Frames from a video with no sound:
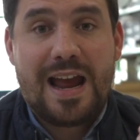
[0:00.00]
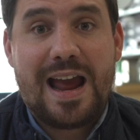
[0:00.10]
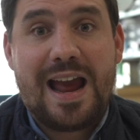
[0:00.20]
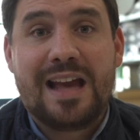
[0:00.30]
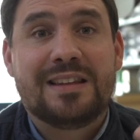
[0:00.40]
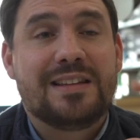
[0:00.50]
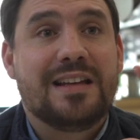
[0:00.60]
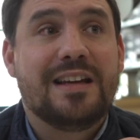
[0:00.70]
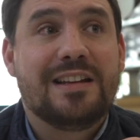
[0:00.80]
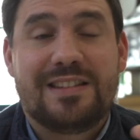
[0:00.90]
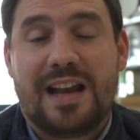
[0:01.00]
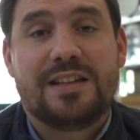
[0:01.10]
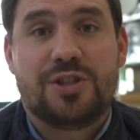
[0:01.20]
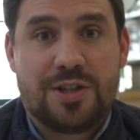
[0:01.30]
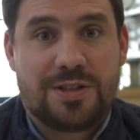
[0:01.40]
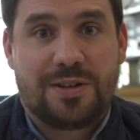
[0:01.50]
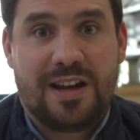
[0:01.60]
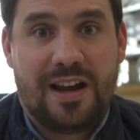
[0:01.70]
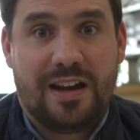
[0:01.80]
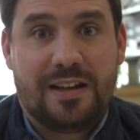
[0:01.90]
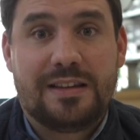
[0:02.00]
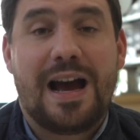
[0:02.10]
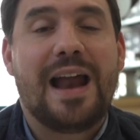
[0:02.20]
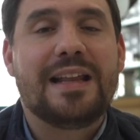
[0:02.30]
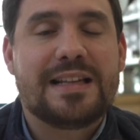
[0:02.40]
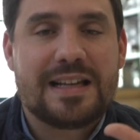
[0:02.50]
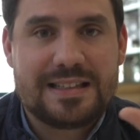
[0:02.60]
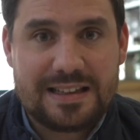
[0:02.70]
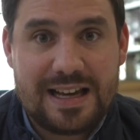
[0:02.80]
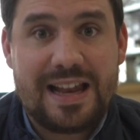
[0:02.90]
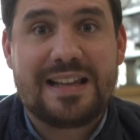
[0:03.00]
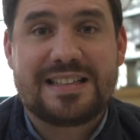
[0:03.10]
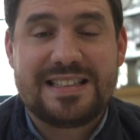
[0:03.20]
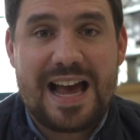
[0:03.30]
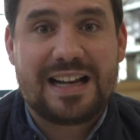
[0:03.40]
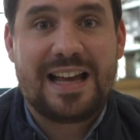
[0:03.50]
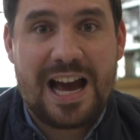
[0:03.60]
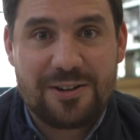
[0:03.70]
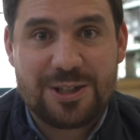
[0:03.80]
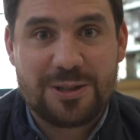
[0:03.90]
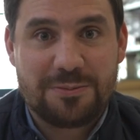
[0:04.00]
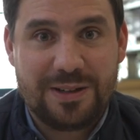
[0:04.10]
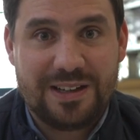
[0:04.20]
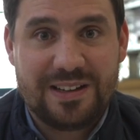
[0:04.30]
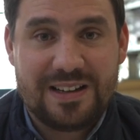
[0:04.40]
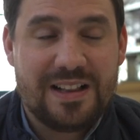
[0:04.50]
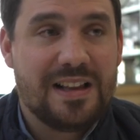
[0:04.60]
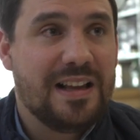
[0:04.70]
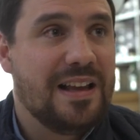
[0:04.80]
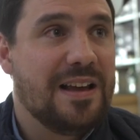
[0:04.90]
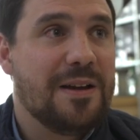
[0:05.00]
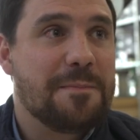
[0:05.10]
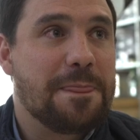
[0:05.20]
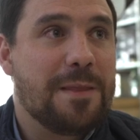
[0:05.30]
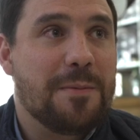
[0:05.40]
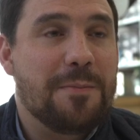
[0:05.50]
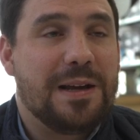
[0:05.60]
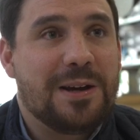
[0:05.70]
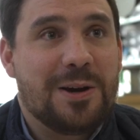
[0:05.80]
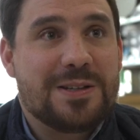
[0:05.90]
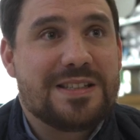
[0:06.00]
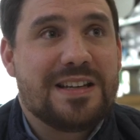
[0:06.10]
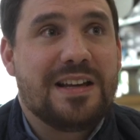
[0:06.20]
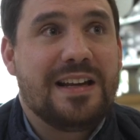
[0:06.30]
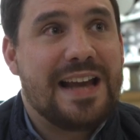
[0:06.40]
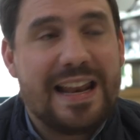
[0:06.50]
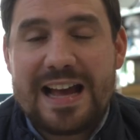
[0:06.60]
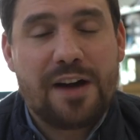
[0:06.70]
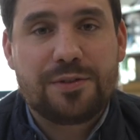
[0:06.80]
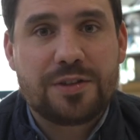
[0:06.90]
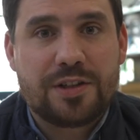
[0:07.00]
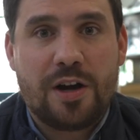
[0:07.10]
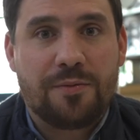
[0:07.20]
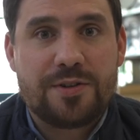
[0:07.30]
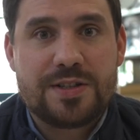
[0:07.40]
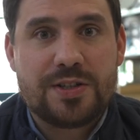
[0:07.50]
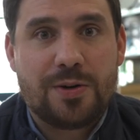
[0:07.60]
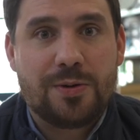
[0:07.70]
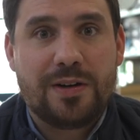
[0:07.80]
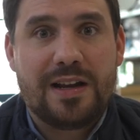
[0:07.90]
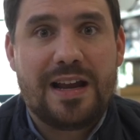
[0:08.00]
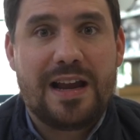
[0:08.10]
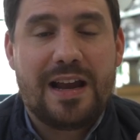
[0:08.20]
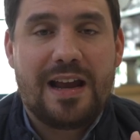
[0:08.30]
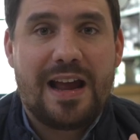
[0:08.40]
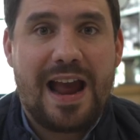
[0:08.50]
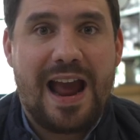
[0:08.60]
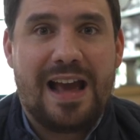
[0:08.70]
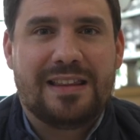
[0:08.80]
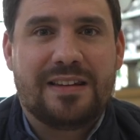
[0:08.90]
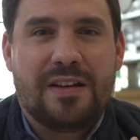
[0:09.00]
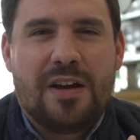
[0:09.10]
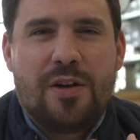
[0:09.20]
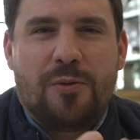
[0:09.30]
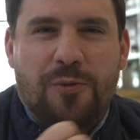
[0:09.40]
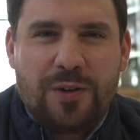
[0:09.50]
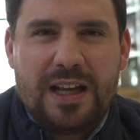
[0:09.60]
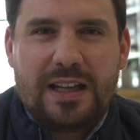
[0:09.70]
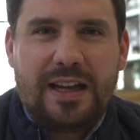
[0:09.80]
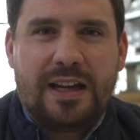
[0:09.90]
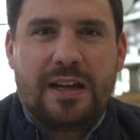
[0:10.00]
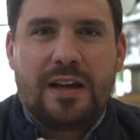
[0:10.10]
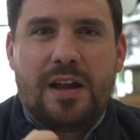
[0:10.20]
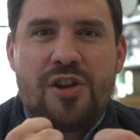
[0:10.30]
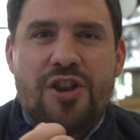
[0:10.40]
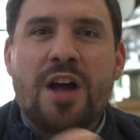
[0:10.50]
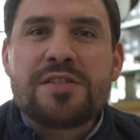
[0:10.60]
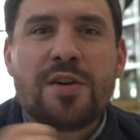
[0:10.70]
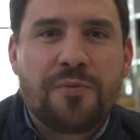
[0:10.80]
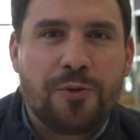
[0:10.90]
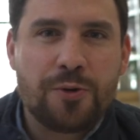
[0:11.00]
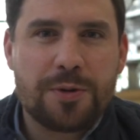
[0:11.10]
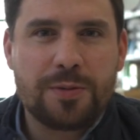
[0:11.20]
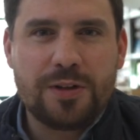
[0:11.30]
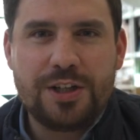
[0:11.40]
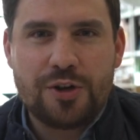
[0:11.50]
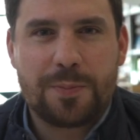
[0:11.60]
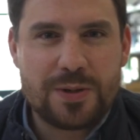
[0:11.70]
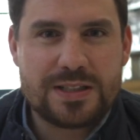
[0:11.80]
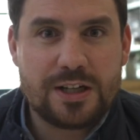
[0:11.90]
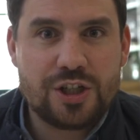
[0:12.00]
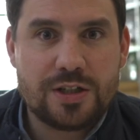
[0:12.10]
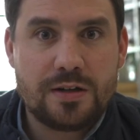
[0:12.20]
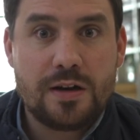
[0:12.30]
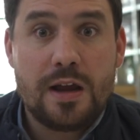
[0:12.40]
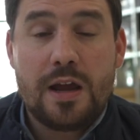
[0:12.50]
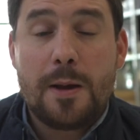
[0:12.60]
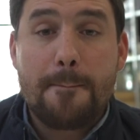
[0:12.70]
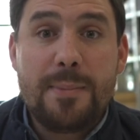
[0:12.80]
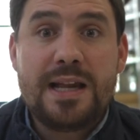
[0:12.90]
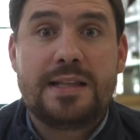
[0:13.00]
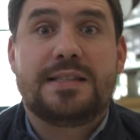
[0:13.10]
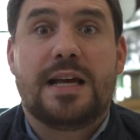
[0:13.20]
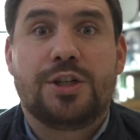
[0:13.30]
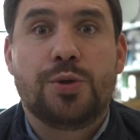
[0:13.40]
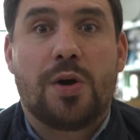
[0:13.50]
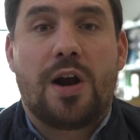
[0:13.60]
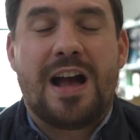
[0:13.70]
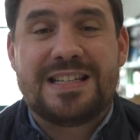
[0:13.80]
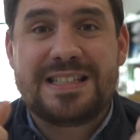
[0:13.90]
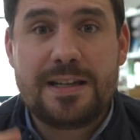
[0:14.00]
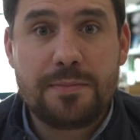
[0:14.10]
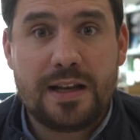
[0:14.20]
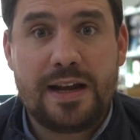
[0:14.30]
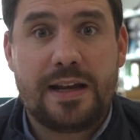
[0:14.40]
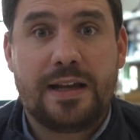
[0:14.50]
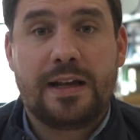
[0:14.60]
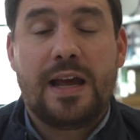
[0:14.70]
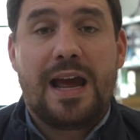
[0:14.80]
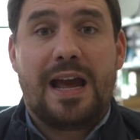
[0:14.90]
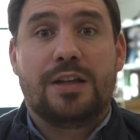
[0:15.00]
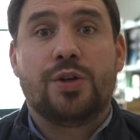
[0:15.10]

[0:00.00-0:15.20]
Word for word: And that is just okay. That is, that is exactly how it should be. Because getting out of the comfort zone and feeling not comfortable in your position means that you are assimilating and